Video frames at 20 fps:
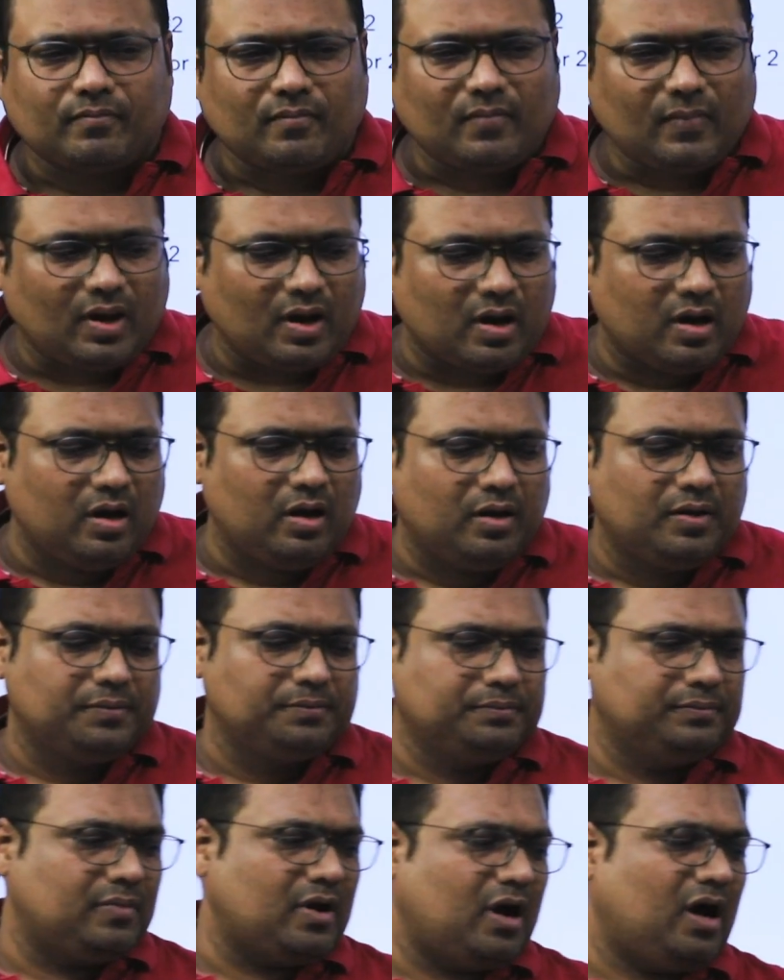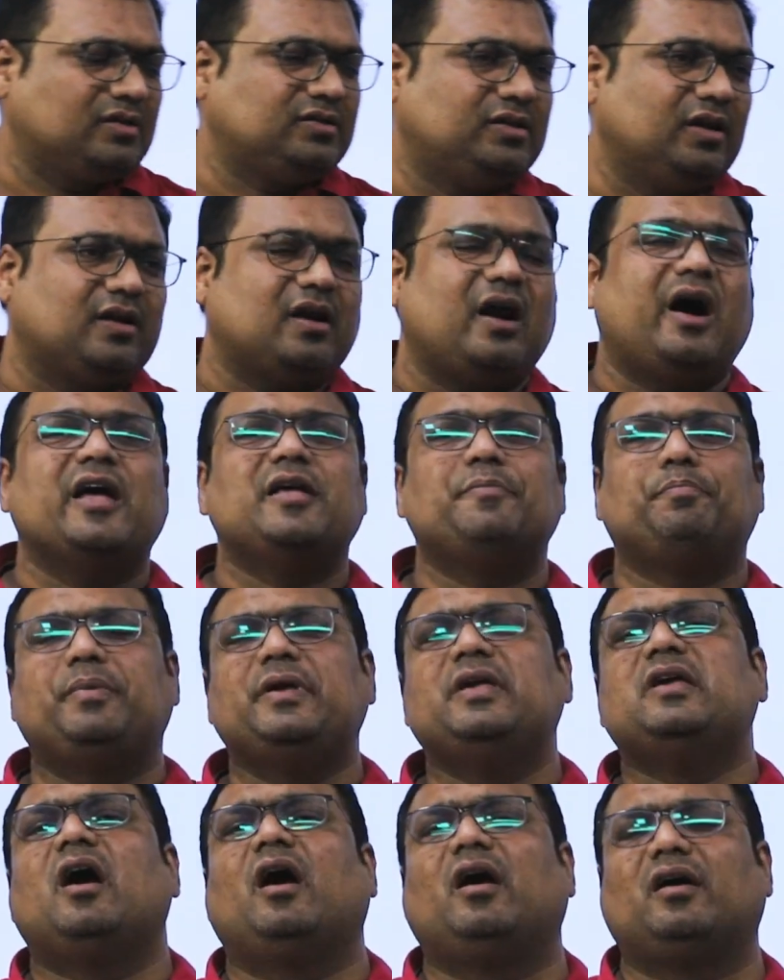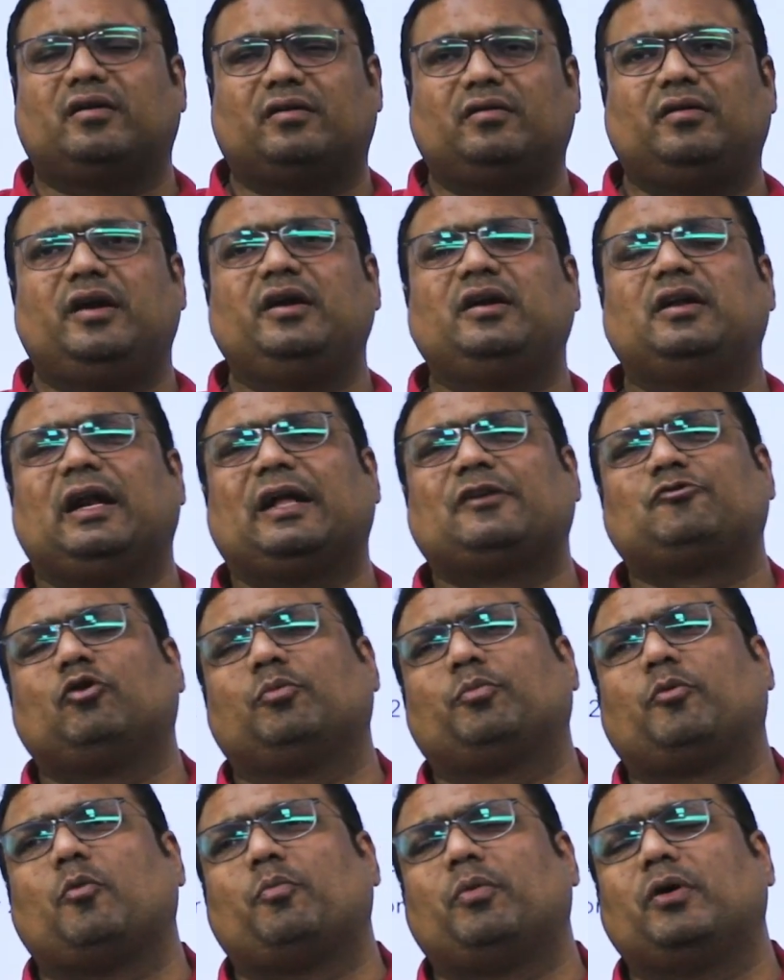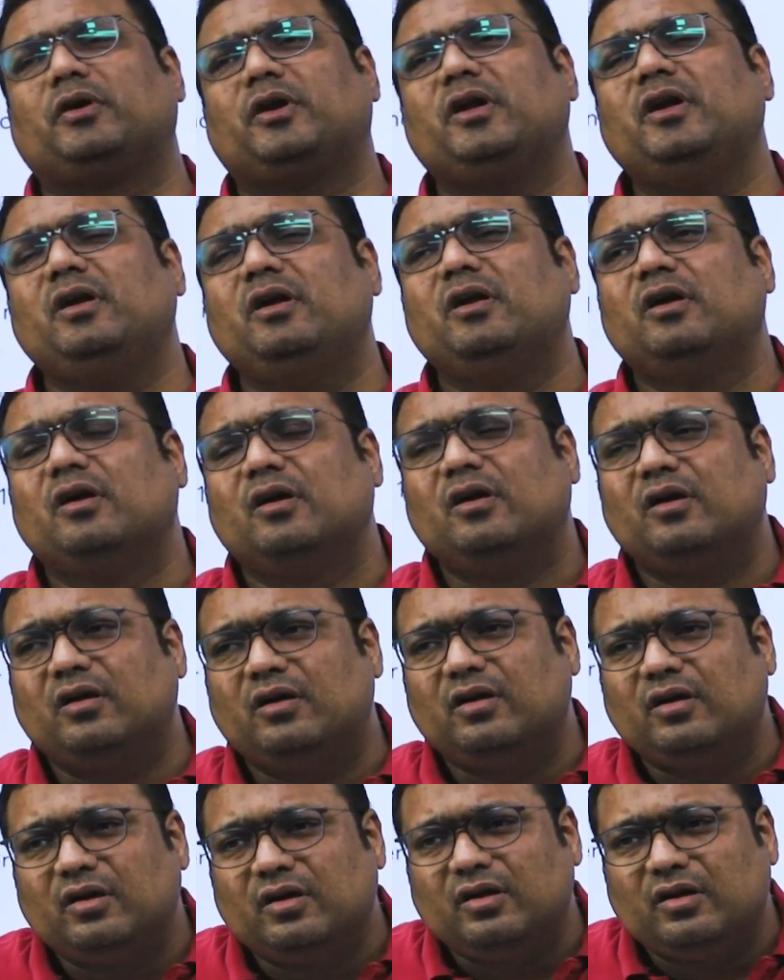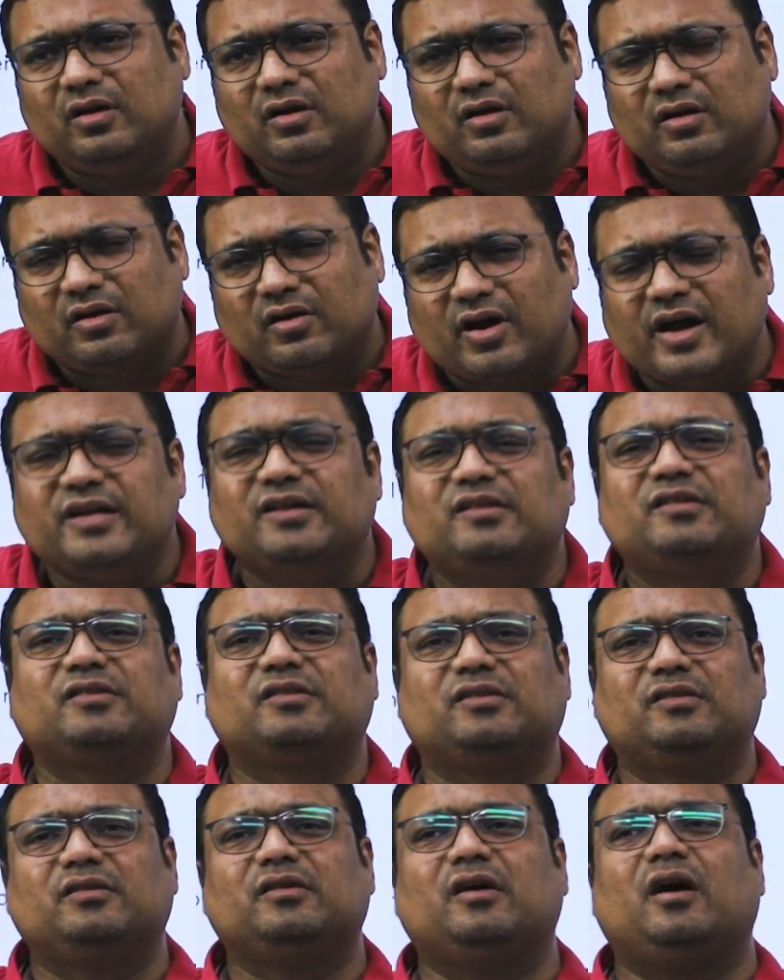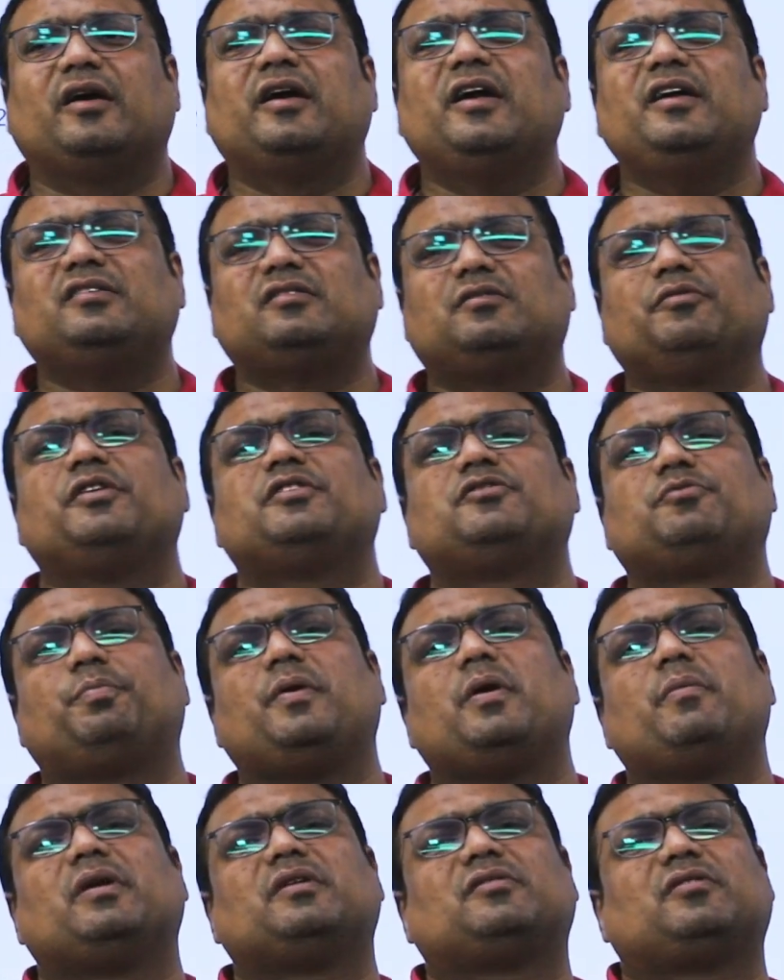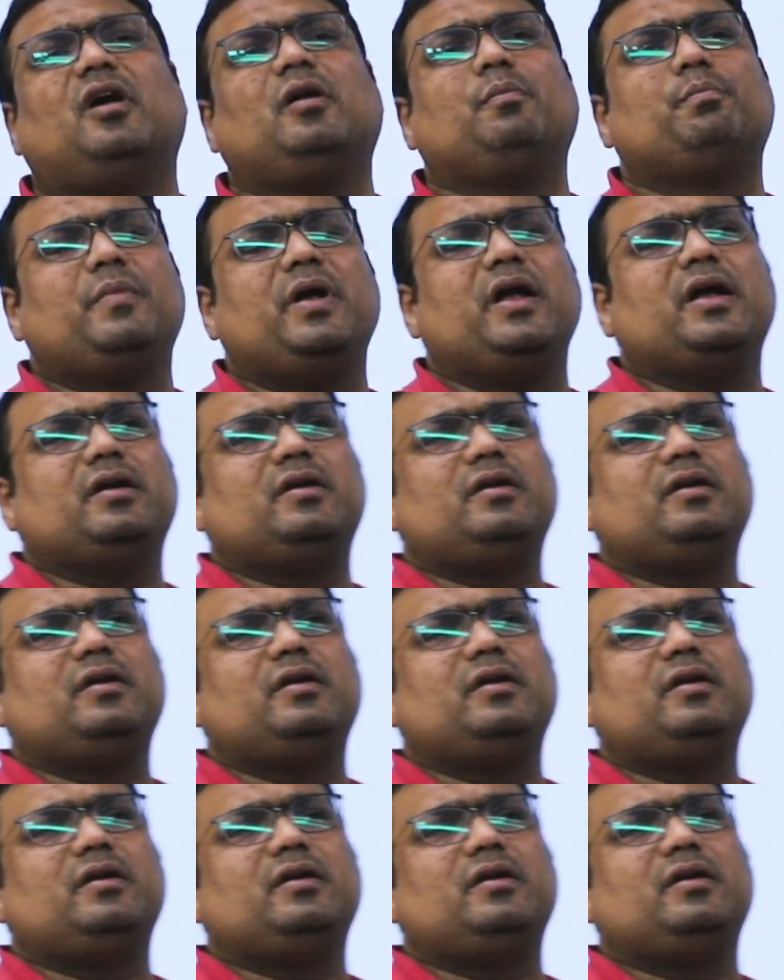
other IPR, intellectual property rights, against which payments are made.